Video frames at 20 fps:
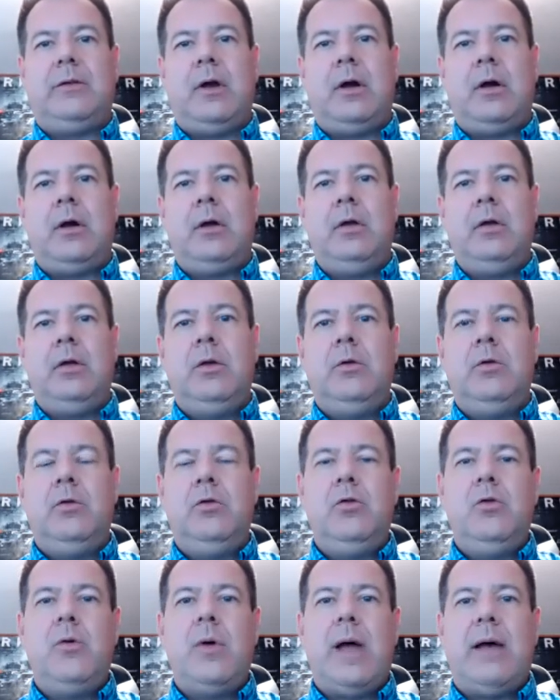Are
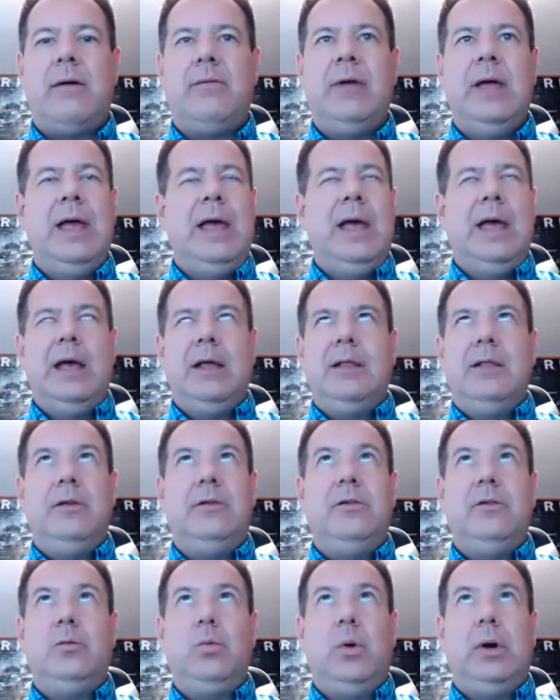you have,
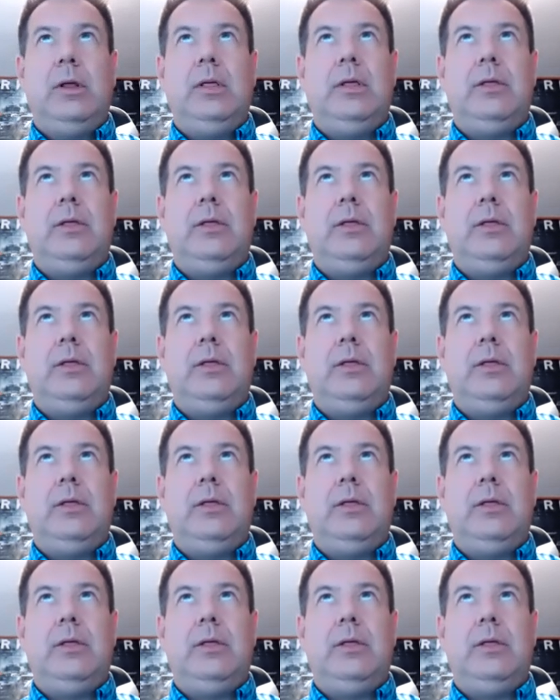this is one of